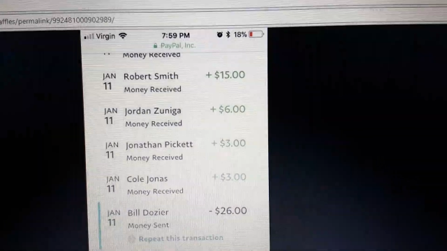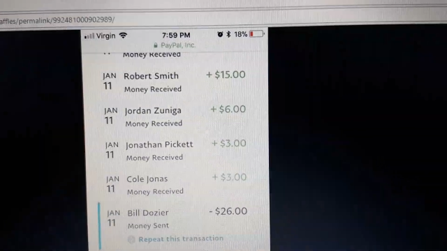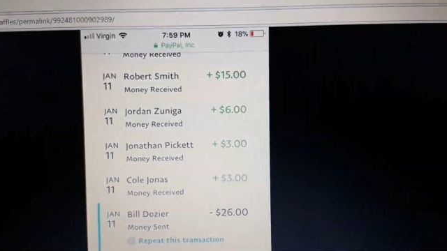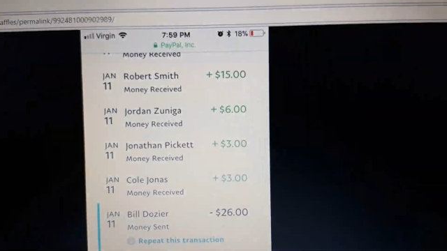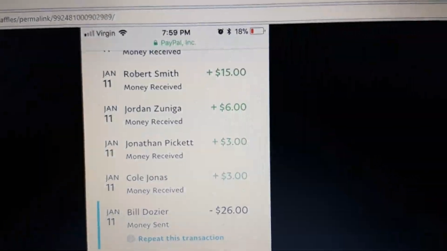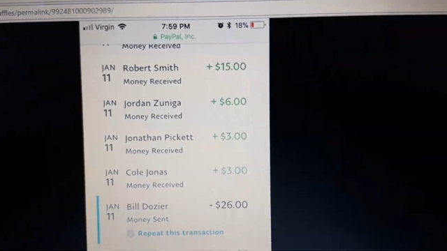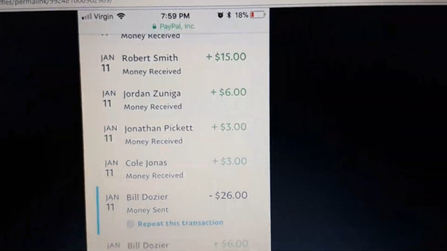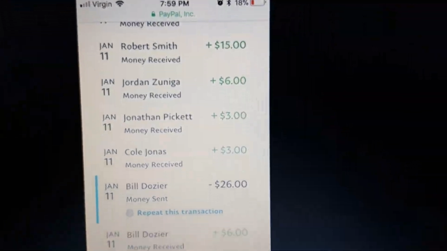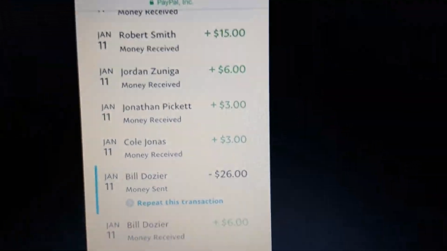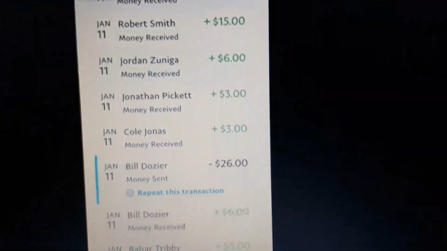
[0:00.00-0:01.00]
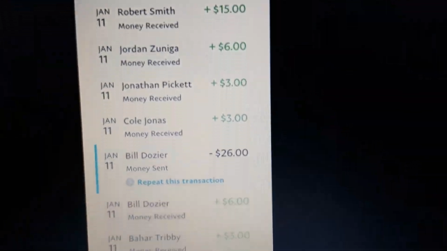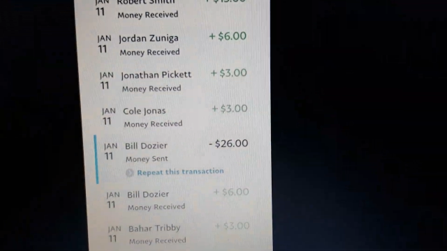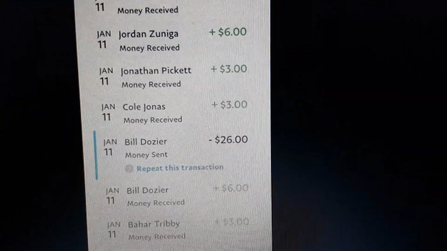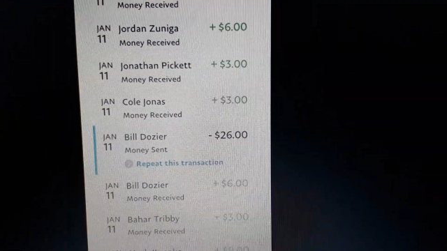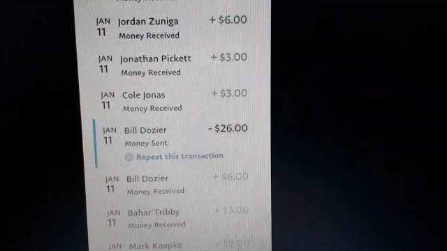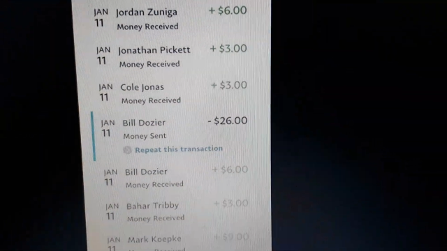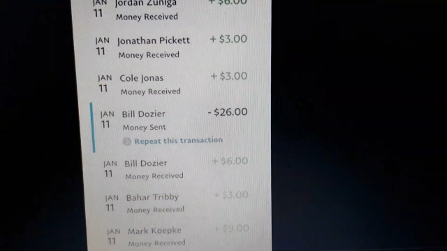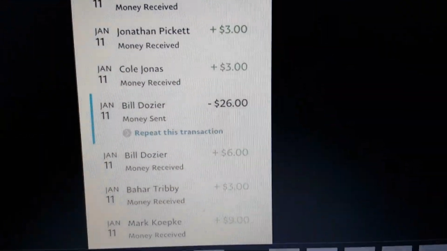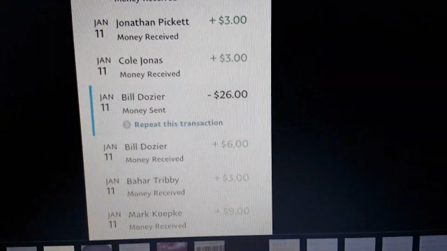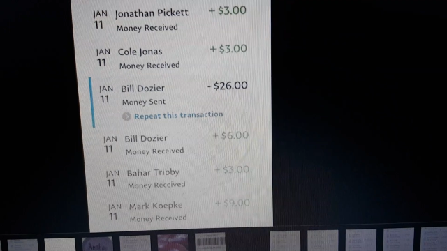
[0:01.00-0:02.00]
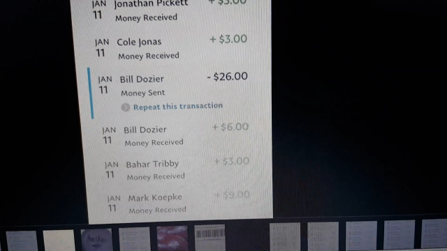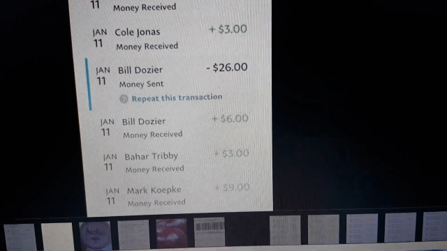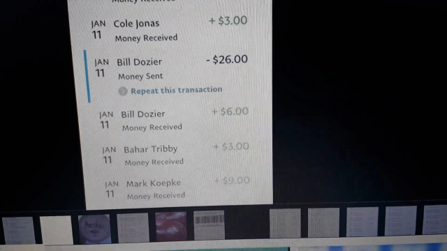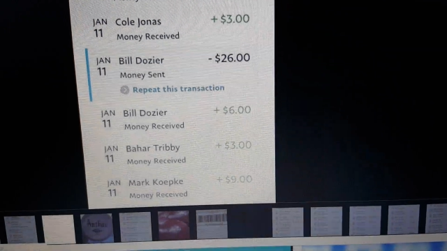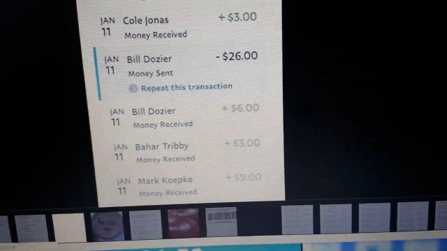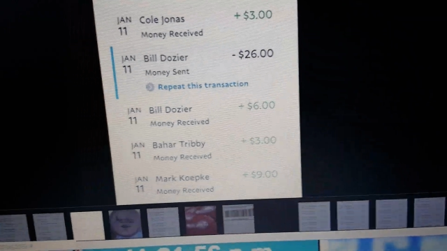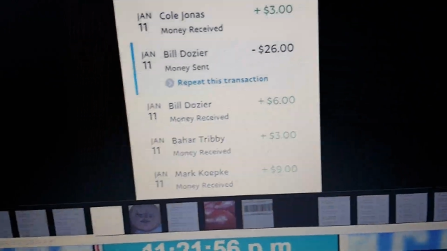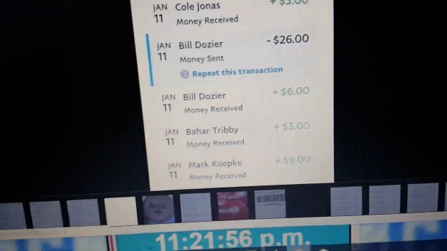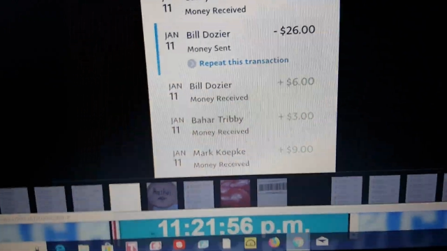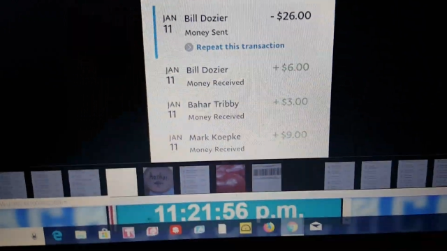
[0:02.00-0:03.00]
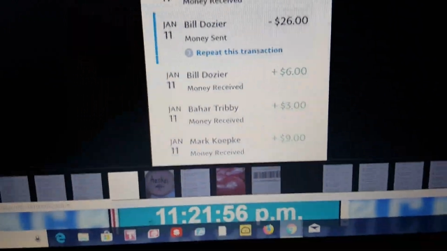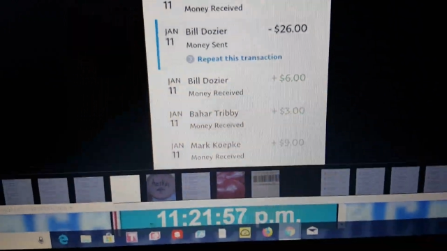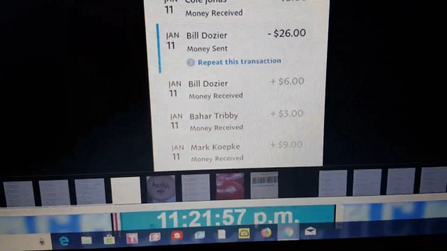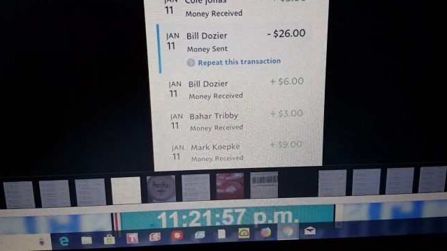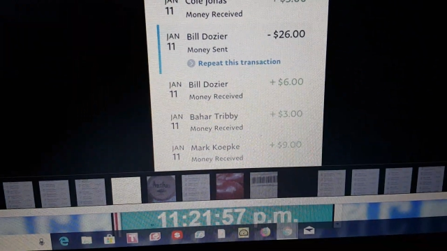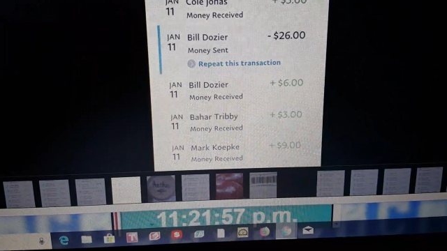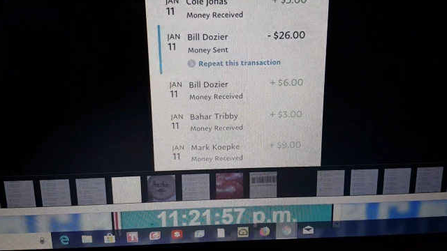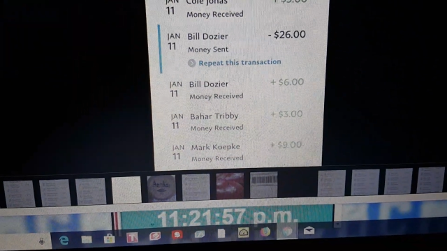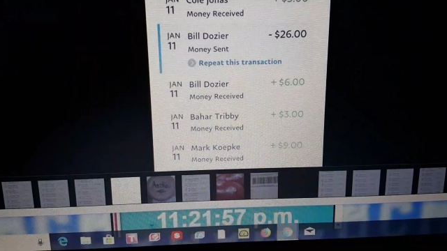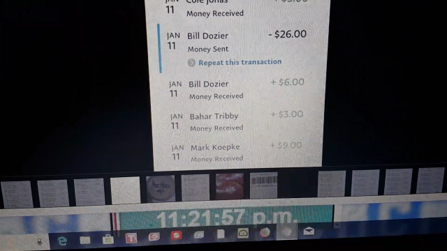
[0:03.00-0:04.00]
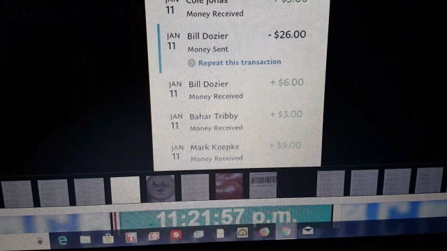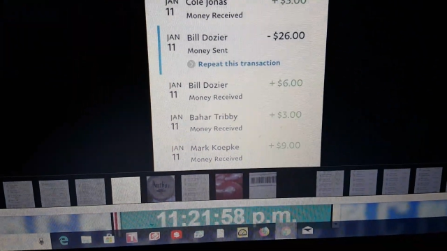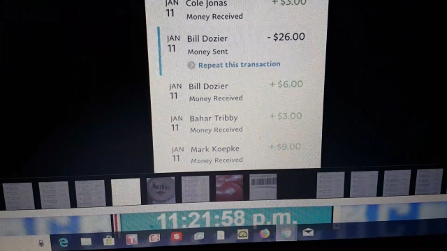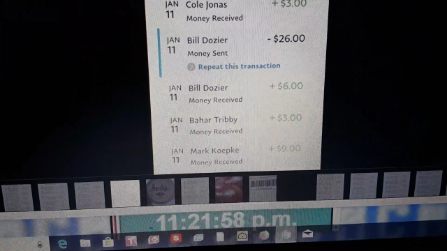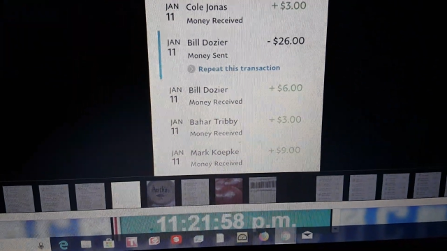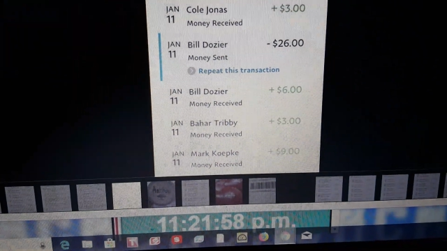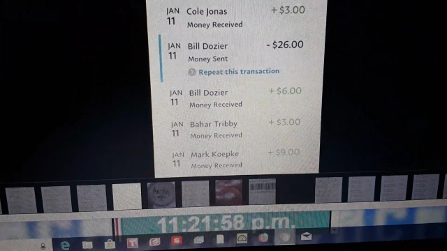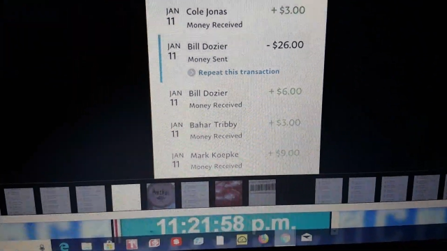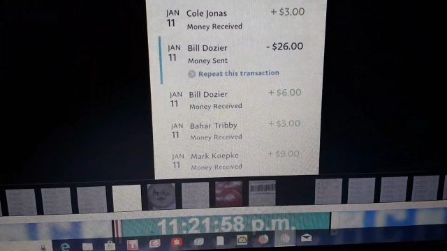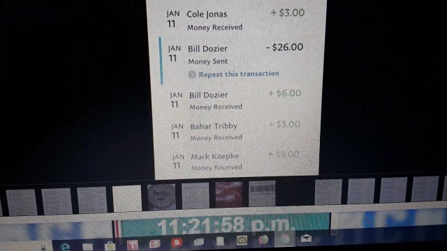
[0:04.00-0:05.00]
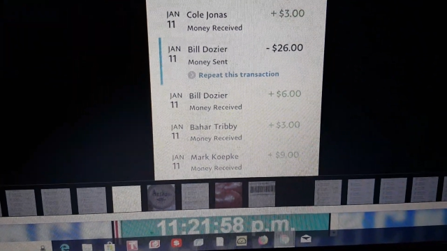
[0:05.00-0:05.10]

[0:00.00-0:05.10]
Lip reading: (no speaker visible)